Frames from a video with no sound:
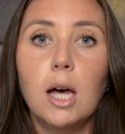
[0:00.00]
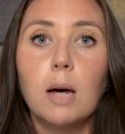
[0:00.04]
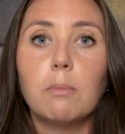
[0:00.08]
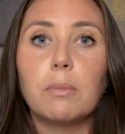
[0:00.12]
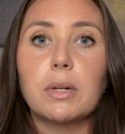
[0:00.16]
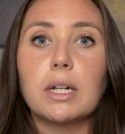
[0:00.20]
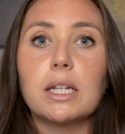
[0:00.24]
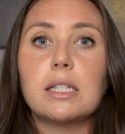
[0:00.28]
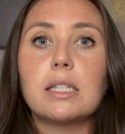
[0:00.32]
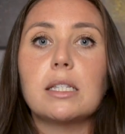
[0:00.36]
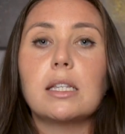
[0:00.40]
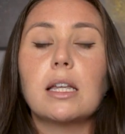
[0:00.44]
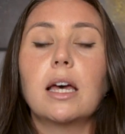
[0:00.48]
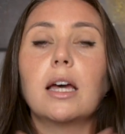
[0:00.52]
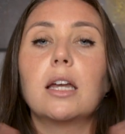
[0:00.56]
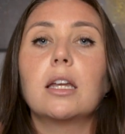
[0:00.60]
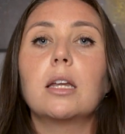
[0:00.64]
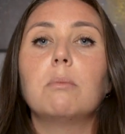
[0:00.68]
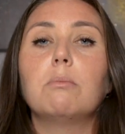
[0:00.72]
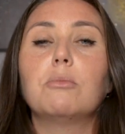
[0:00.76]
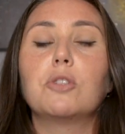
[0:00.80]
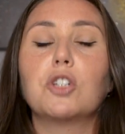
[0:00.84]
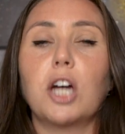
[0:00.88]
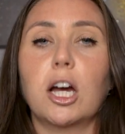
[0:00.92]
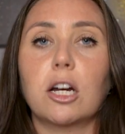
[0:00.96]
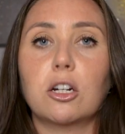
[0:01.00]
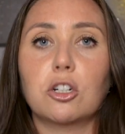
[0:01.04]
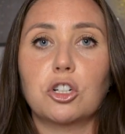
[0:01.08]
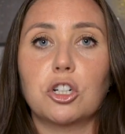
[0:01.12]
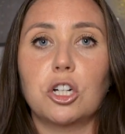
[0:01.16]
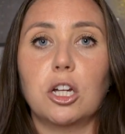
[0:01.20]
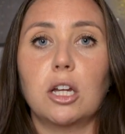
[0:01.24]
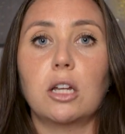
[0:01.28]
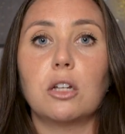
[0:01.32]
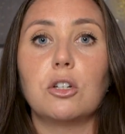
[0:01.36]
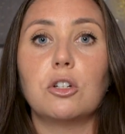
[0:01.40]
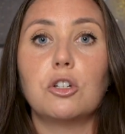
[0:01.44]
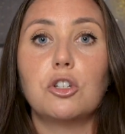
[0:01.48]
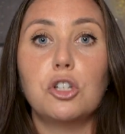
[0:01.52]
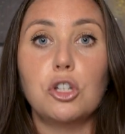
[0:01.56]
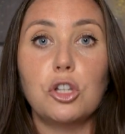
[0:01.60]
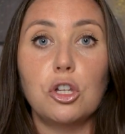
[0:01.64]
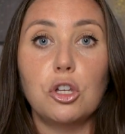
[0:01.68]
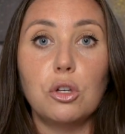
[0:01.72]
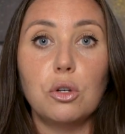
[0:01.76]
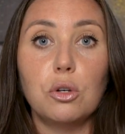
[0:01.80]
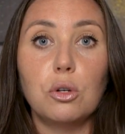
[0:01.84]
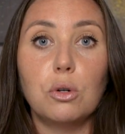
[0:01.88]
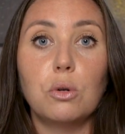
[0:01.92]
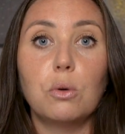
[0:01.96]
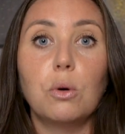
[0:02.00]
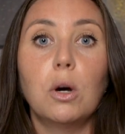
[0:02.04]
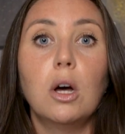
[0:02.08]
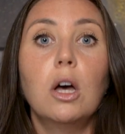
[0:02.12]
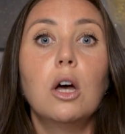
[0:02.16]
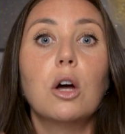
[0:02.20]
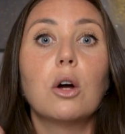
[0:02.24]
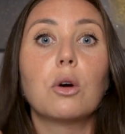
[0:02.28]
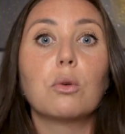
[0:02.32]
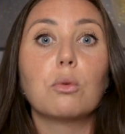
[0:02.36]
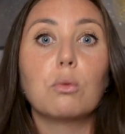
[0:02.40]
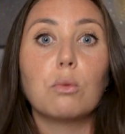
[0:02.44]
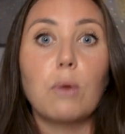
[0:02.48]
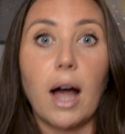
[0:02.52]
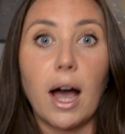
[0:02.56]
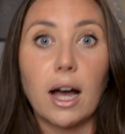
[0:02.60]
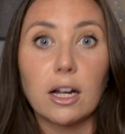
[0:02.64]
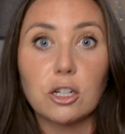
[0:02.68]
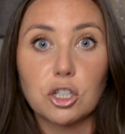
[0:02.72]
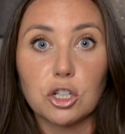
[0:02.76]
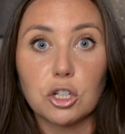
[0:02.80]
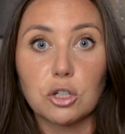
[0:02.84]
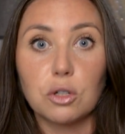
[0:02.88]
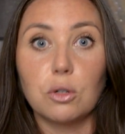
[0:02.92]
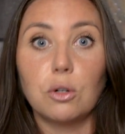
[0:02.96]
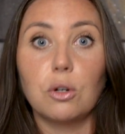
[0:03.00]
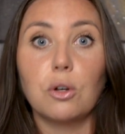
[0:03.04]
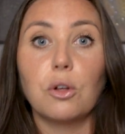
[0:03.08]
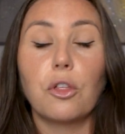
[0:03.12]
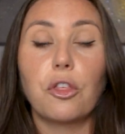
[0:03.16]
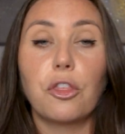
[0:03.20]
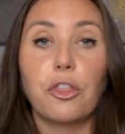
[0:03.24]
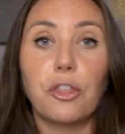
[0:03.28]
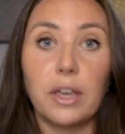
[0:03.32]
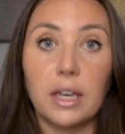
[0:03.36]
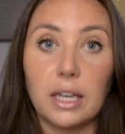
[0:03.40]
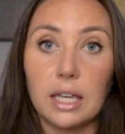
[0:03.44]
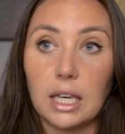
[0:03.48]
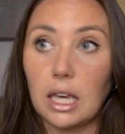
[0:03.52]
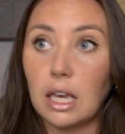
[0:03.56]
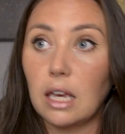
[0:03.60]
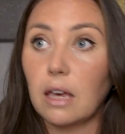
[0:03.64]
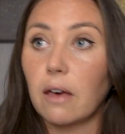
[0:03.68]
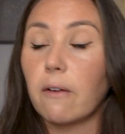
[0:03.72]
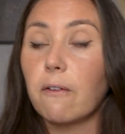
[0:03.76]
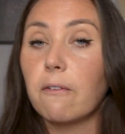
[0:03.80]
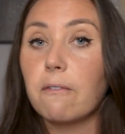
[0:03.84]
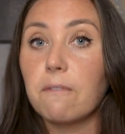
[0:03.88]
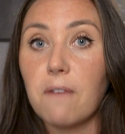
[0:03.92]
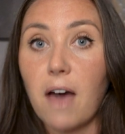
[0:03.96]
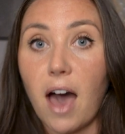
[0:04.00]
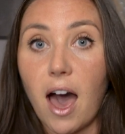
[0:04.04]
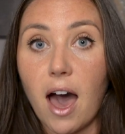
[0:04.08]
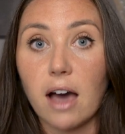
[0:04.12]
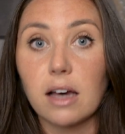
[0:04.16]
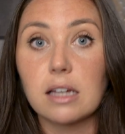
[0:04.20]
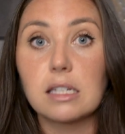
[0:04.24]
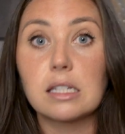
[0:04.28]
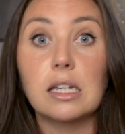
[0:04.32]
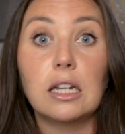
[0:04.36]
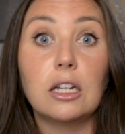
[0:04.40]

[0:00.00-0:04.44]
but it's an objection to rational thinking facts.